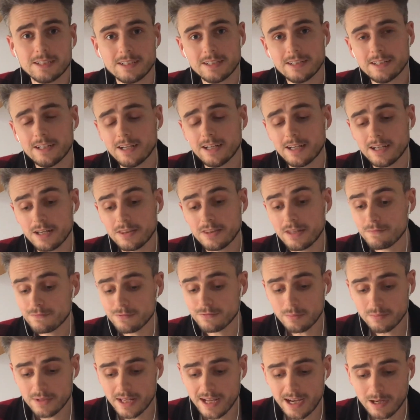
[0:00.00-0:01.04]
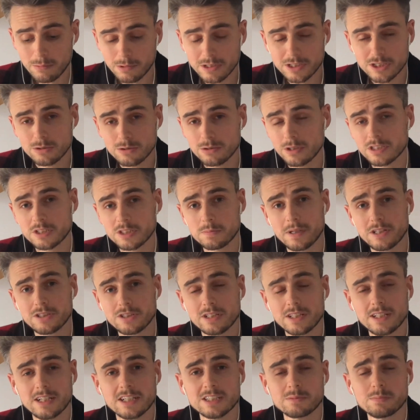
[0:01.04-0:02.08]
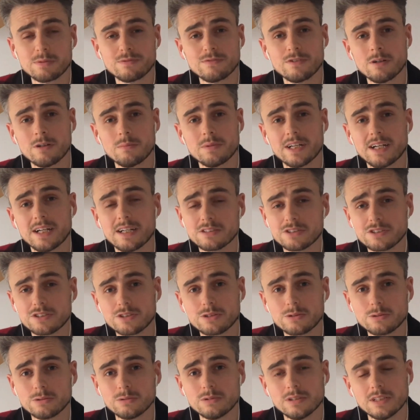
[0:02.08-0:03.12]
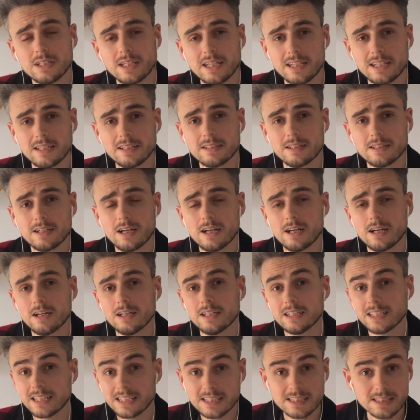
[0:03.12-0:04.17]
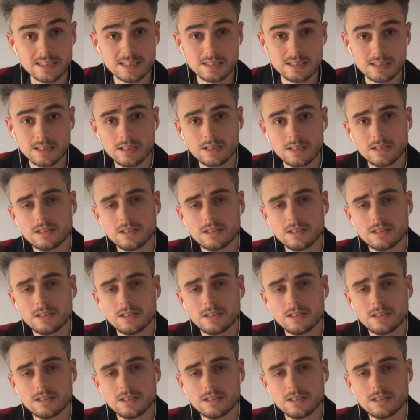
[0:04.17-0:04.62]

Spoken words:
And then from there I went to a specialised performing arts school in Leeds,